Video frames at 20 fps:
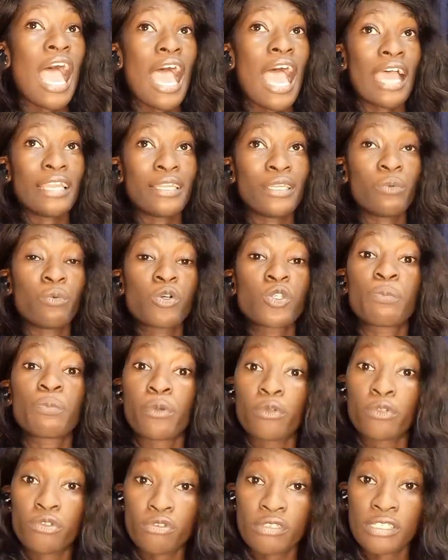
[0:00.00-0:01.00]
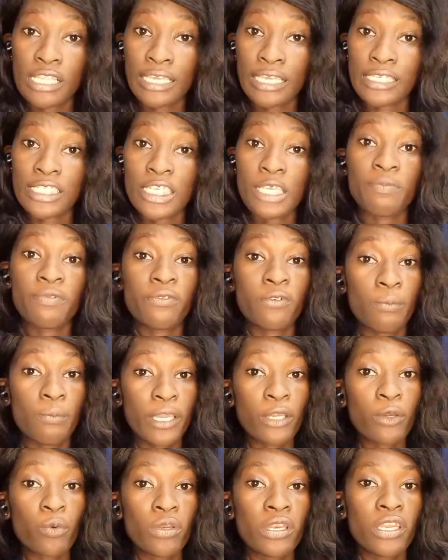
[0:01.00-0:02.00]
and it was produced, like I said before, by
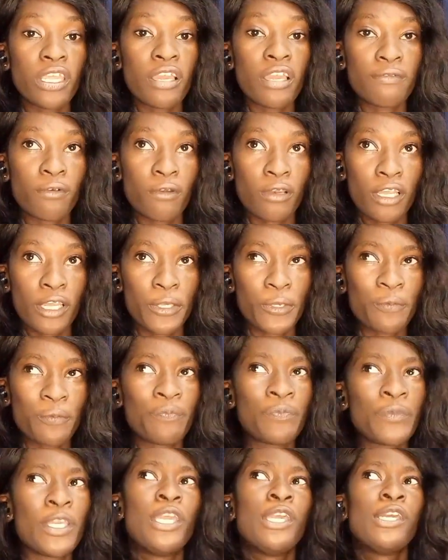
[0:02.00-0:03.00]
Kunle Afolayan.